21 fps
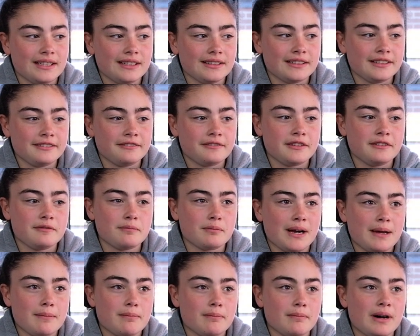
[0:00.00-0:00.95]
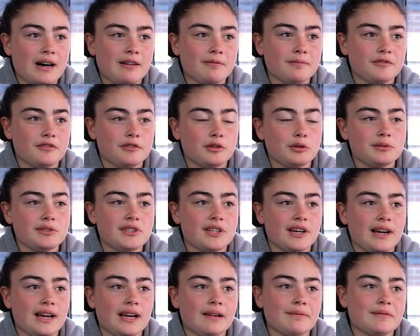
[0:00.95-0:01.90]
live with my mum
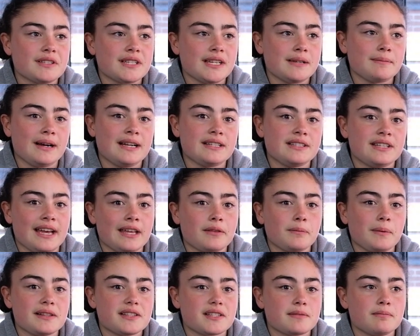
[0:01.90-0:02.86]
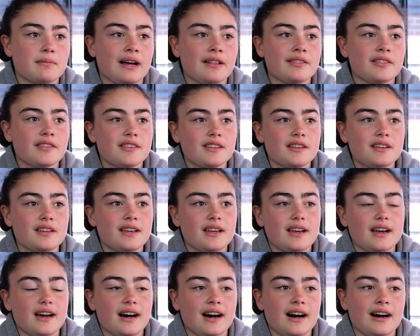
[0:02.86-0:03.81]
full-time, see my dad once a month.
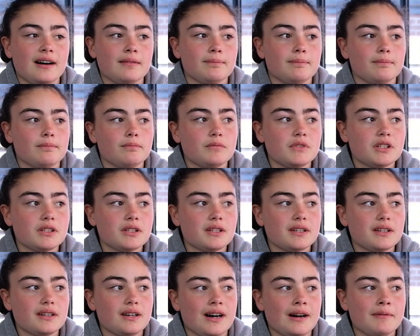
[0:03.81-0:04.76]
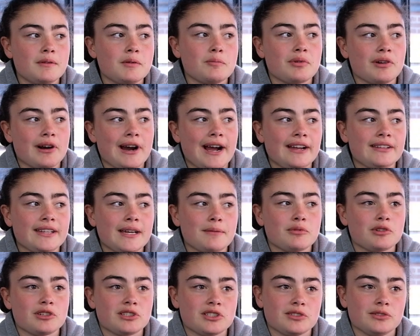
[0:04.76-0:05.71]
I'm a proud
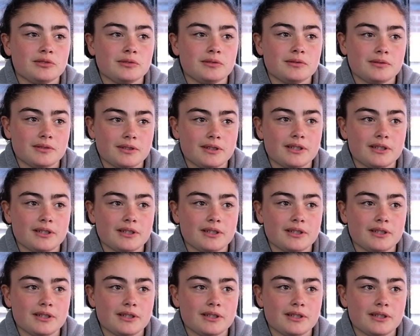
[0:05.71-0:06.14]
Aboriginal